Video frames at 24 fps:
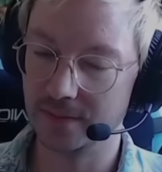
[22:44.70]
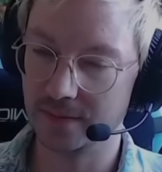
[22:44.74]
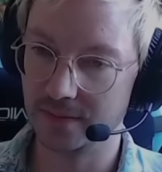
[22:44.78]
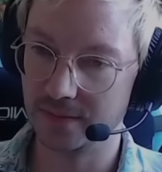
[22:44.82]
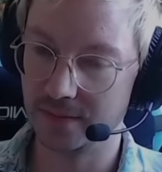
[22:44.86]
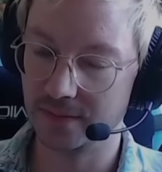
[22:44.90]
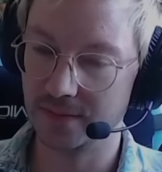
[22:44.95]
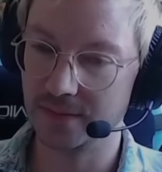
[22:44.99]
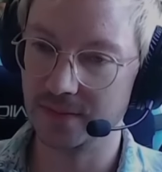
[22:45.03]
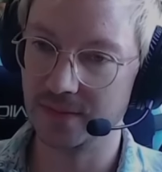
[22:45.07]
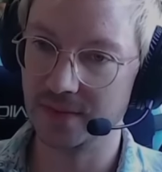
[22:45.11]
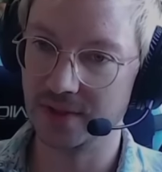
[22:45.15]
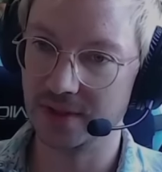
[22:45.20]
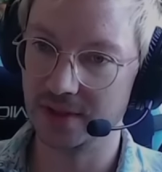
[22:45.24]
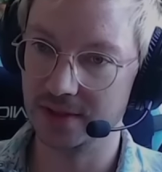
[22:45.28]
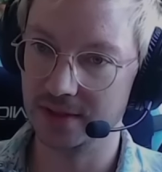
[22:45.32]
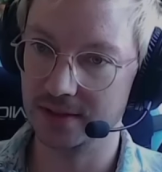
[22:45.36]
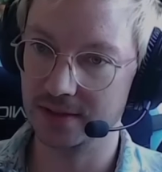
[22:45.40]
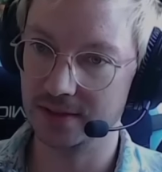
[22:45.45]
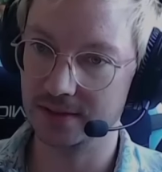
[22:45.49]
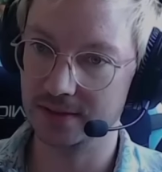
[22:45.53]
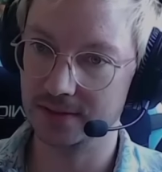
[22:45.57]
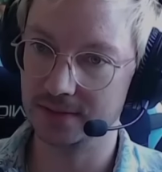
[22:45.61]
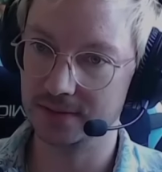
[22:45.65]

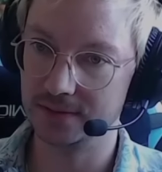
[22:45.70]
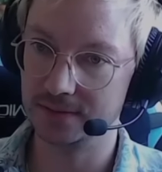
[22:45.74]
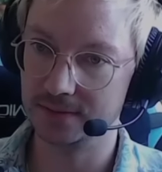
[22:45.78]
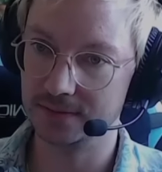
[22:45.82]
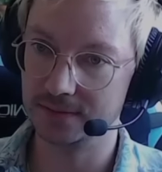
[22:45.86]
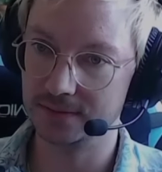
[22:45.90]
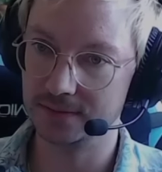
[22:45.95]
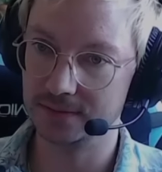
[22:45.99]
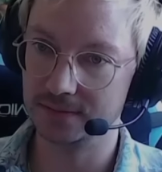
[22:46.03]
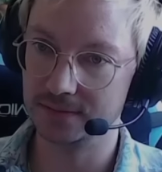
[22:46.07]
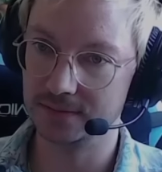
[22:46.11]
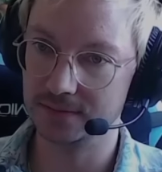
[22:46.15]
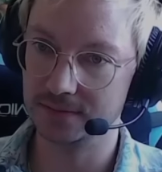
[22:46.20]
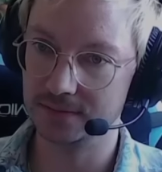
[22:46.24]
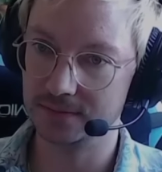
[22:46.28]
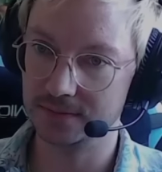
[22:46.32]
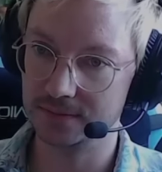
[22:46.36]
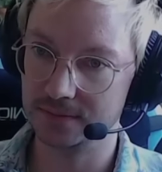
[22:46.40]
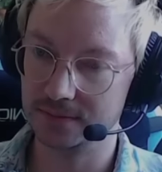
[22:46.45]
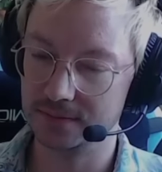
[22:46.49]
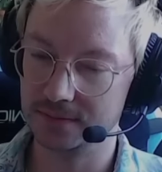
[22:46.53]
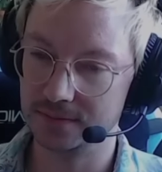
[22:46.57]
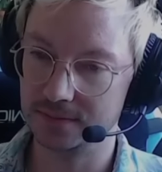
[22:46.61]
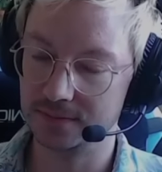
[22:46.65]

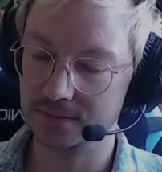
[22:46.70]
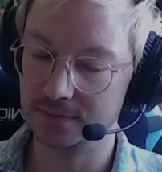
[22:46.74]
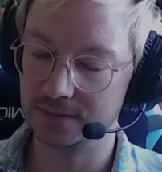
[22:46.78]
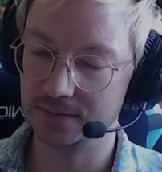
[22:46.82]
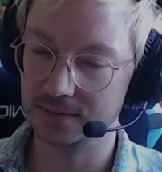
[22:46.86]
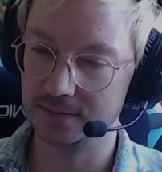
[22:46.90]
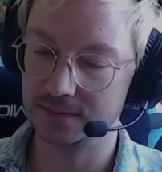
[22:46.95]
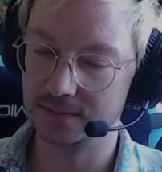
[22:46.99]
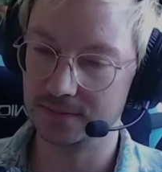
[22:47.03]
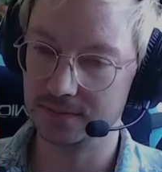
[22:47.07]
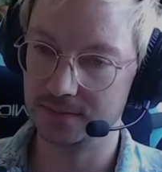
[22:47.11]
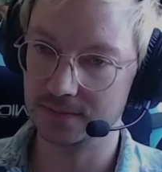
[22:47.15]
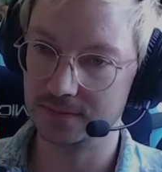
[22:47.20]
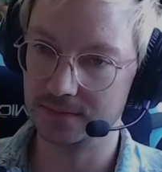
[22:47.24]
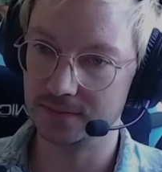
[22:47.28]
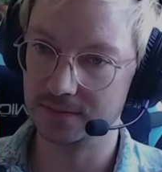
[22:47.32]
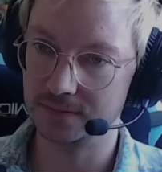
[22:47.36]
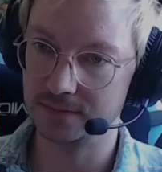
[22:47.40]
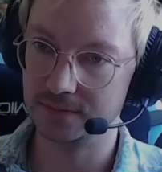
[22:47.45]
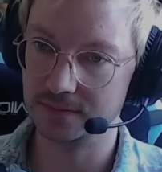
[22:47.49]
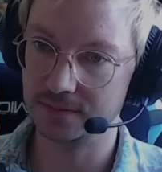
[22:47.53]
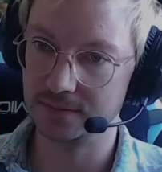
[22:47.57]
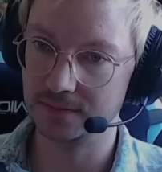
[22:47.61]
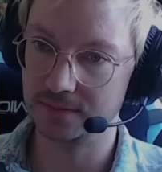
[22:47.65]

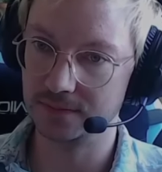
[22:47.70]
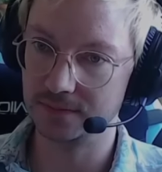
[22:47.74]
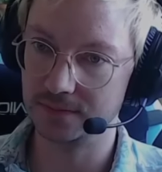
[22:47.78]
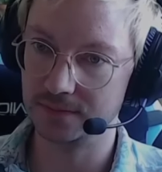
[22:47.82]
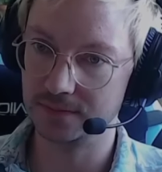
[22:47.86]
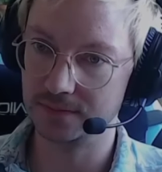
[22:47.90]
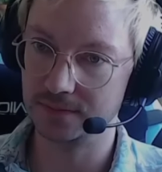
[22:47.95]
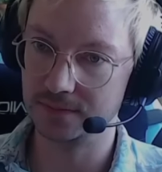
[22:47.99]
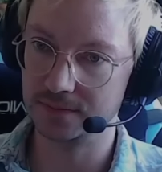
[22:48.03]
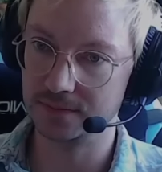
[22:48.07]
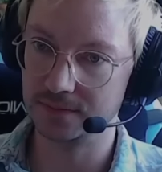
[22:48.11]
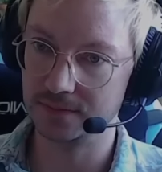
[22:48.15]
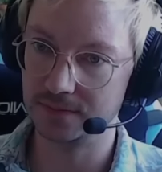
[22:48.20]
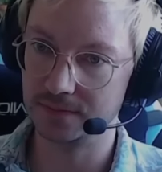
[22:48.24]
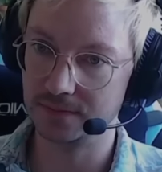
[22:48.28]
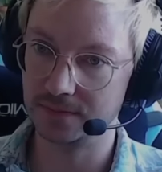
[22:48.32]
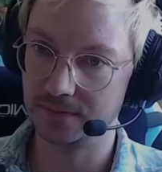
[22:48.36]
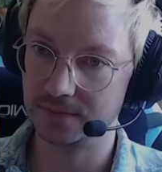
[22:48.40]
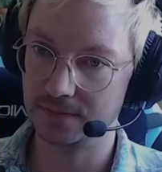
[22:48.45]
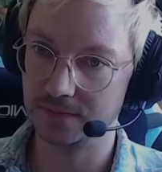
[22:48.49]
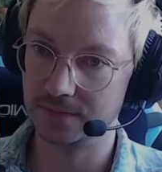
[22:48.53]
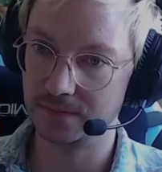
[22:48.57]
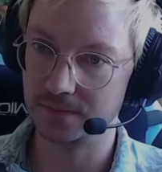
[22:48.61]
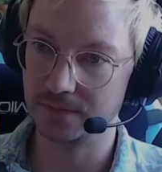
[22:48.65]

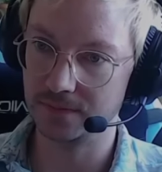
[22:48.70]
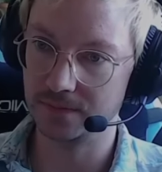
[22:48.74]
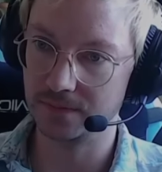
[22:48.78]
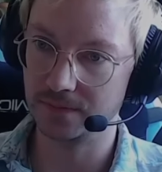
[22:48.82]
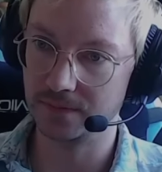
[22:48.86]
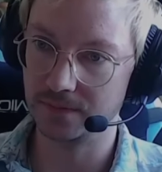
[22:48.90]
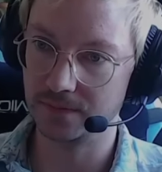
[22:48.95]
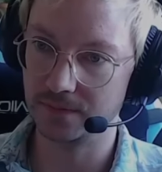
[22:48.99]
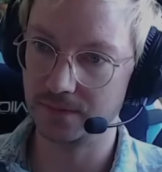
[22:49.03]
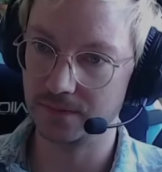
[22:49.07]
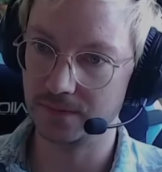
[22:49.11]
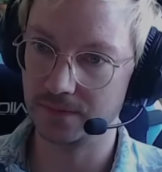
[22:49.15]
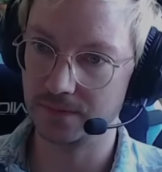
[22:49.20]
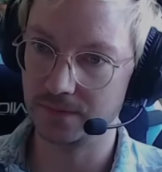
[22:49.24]
The person shown says nothing.